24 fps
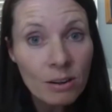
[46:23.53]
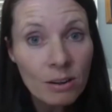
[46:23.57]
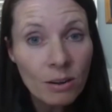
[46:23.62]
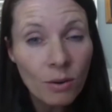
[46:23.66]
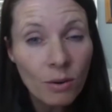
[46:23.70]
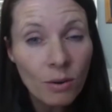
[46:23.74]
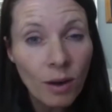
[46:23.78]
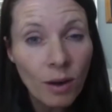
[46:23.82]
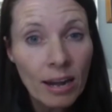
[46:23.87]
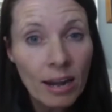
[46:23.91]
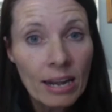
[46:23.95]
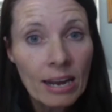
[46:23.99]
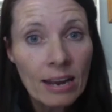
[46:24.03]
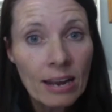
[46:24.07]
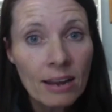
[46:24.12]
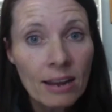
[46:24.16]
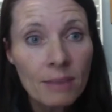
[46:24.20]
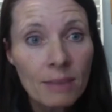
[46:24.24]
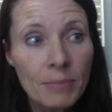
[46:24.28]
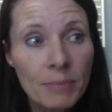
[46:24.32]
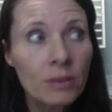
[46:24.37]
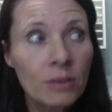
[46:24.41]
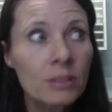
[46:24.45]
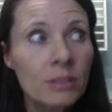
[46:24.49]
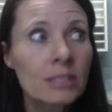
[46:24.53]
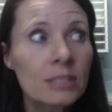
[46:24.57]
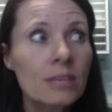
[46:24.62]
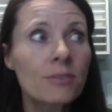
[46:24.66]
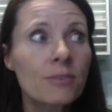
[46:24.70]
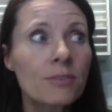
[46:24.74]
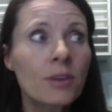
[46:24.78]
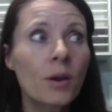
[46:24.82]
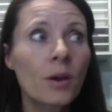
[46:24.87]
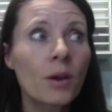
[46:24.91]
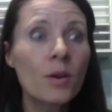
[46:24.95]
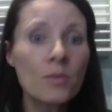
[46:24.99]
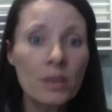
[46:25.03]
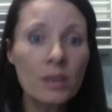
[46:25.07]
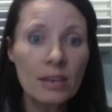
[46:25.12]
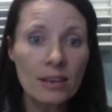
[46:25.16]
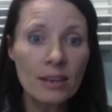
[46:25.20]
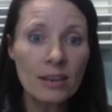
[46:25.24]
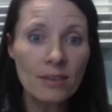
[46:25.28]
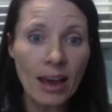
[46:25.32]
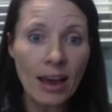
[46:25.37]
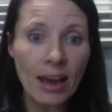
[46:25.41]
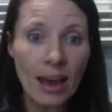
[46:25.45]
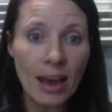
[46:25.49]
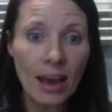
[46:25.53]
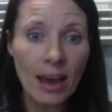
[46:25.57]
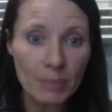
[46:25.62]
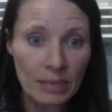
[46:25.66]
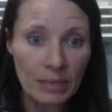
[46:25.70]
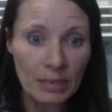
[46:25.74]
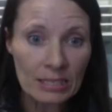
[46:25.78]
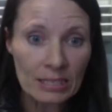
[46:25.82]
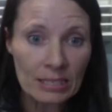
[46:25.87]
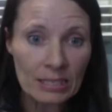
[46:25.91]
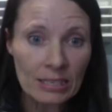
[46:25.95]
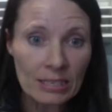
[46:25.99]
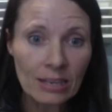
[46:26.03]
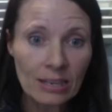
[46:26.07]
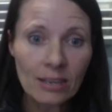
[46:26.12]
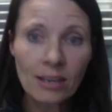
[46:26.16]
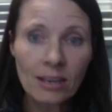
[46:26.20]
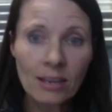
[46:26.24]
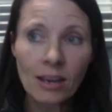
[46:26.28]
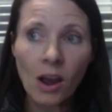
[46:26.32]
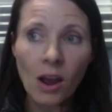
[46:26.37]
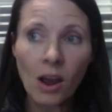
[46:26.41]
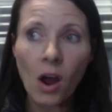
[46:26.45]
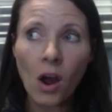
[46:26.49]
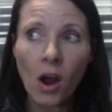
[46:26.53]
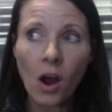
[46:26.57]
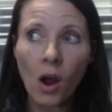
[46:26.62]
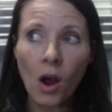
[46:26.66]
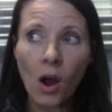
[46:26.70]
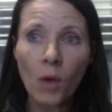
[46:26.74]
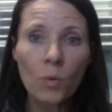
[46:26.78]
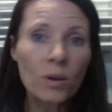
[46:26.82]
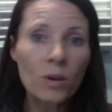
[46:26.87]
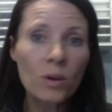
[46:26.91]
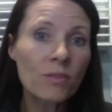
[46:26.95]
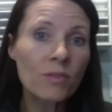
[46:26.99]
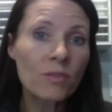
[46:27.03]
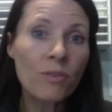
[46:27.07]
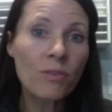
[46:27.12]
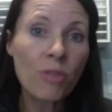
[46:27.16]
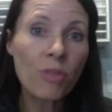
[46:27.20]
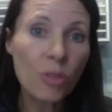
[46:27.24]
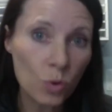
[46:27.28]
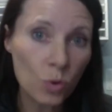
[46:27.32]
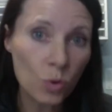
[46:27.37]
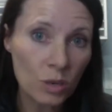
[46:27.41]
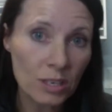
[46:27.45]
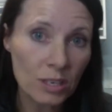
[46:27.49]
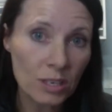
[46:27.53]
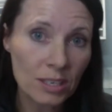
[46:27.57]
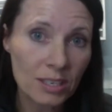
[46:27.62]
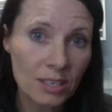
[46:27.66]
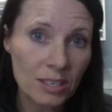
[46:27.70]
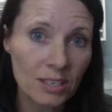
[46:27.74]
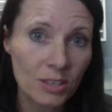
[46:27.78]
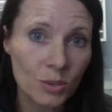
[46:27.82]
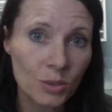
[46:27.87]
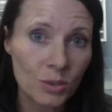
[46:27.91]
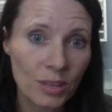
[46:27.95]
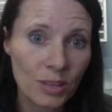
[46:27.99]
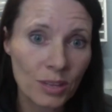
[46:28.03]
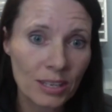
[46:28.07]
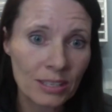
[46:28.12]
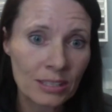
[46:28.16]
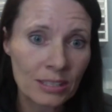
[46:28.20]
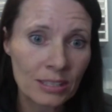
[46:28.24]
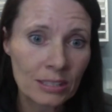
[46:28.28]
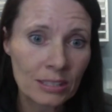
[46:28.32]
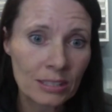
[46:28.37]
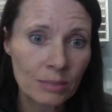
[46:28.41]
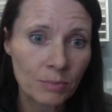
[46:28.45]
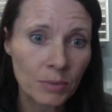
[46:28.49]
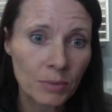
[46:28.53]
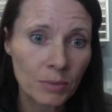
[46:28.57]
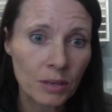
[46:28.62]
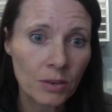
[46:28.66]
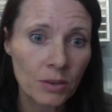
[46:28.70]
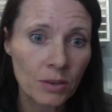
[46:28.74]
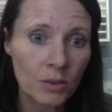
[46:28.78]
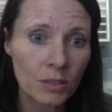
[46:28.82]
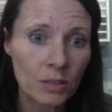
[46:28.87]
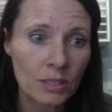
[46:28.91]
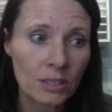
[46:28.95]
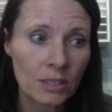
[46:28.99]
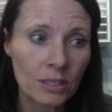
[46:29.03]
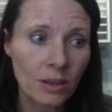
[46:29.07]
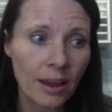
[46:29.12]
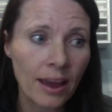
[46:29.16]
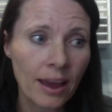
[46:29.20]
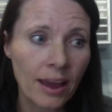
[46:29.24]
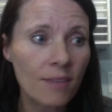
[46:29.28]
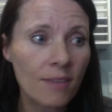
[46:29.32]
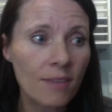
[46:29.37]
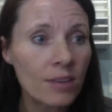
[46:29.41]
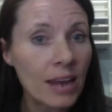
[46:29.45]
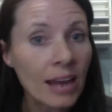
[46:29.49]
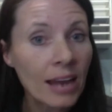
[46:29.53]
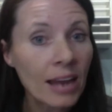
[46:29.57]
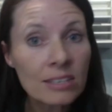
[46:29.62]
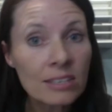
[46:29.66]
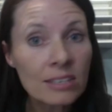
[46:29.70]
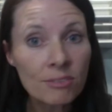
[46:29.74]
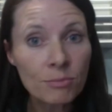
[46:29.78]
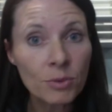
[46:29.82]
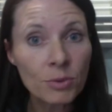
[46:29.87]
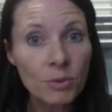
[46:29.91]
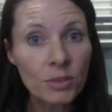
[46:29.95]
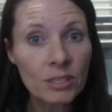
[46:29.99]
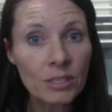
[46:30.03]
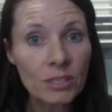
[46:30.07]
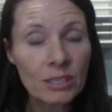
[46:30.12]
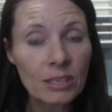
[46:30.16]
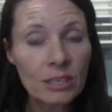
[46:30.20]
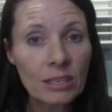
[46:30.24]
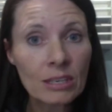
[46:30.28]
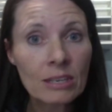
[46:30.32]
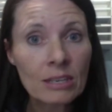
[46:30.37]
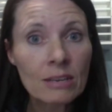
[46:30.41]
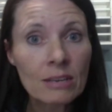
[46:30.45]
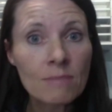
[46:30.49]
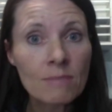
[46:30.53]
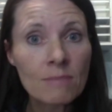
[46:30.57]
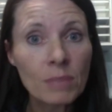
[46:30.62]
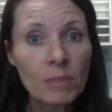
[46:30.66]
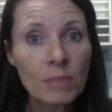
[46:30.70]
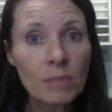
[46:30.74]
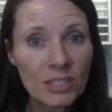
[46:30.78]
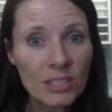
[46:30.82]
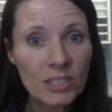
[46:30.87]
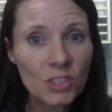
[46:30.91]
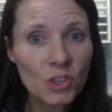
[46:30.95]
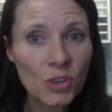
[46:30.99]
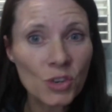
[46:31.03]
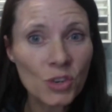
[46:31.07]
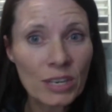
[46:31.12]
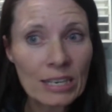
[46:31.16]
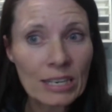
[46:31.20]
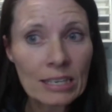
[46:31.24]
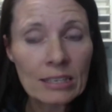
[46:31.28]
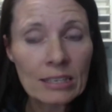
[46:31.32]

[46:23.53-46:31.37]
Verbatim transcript: right now, because if COVID never happened, I wouldn't have thought to do this, because I have an active music ministry